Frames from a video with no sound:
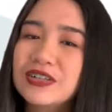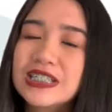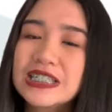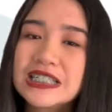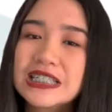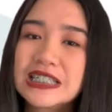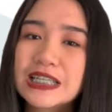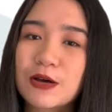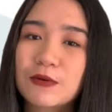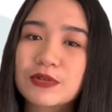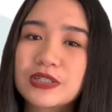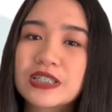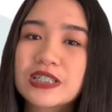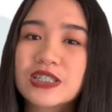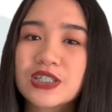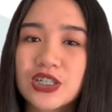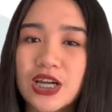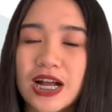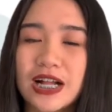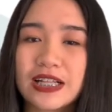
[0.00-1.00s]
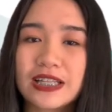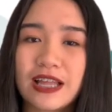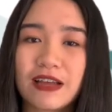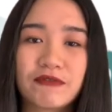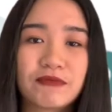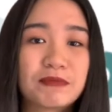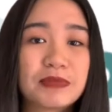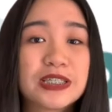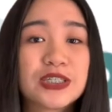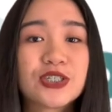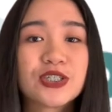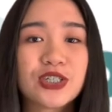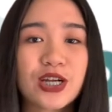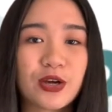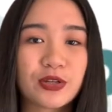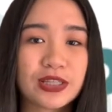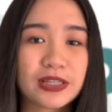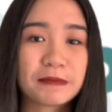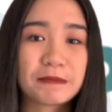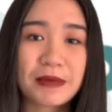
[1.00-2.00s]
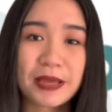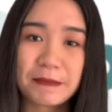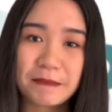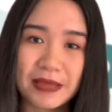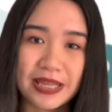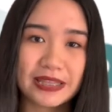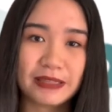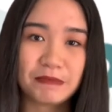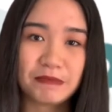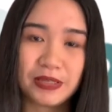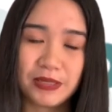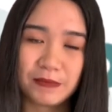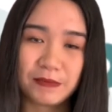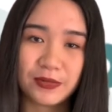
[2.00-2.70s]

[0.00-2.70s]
Ever since I was a child, I've been surrounded by many